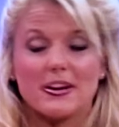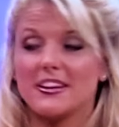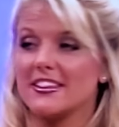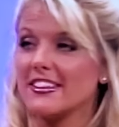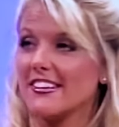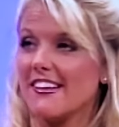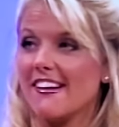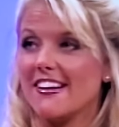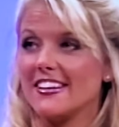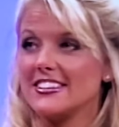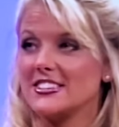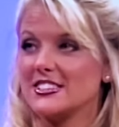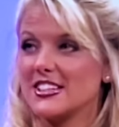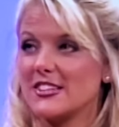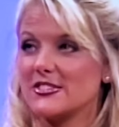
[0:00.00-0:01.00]
Apparently not.
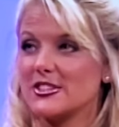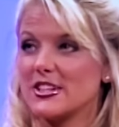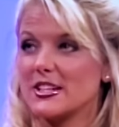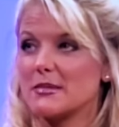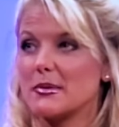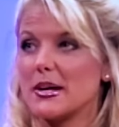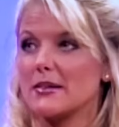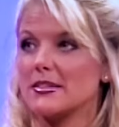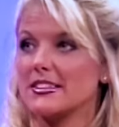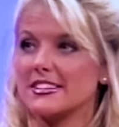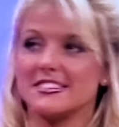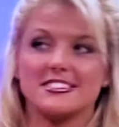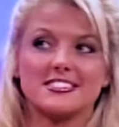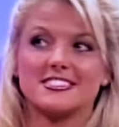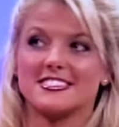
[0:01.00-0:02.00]
After you have the baby,
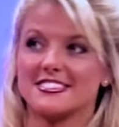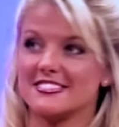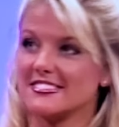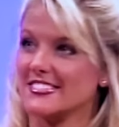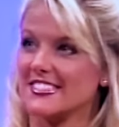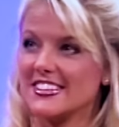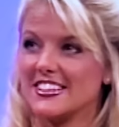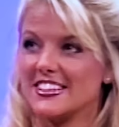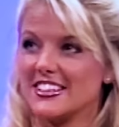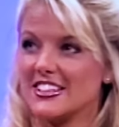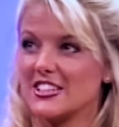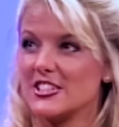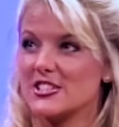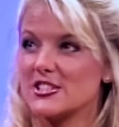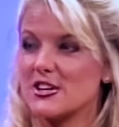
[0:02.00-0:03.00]
then
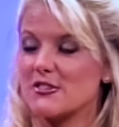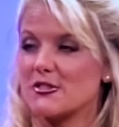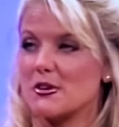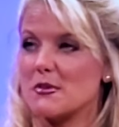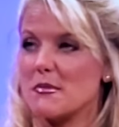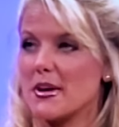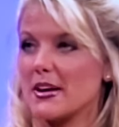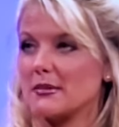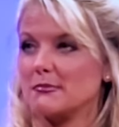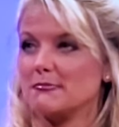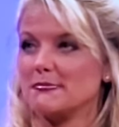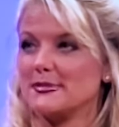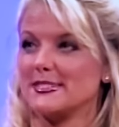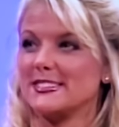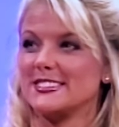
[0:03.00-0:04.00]
huh. you just go for a man. Does he
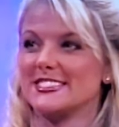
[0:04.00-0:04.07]
think